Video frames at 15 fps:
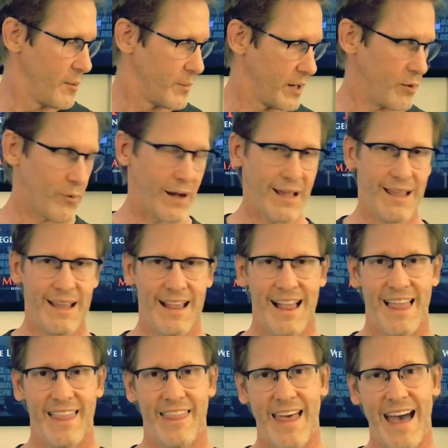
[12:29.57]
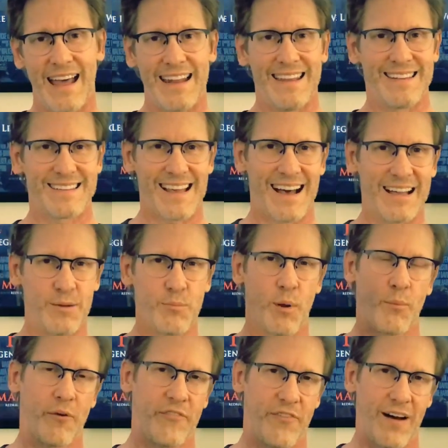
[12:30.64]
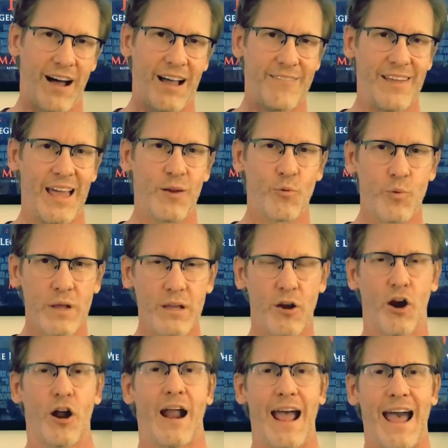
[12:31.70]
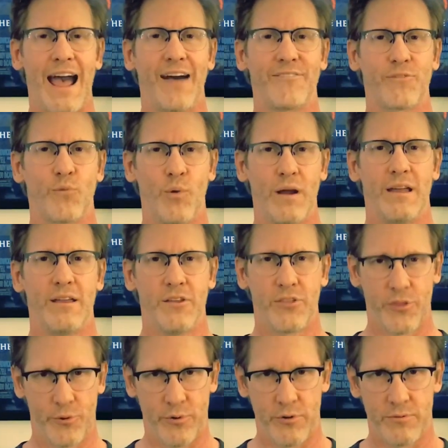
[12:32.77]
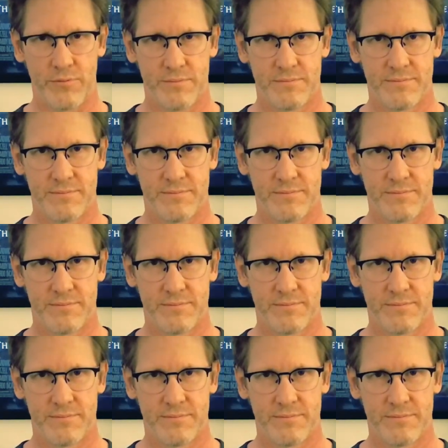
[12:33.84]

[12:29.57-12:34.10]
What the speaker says: But anyway, that is item number 5, and we are halfway through.